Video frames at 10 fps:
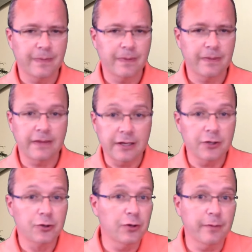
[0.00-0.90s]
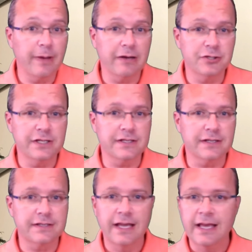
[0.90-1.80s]
that he could about
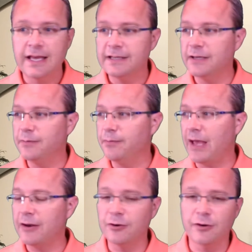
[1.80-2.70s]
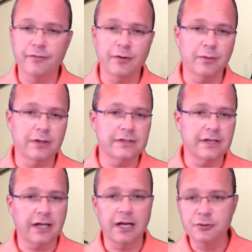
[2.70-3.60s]
Jesus. Didn't matter if it was a
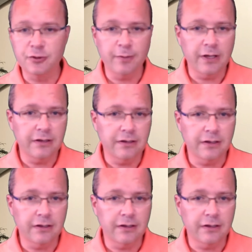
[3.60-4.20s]
countryman,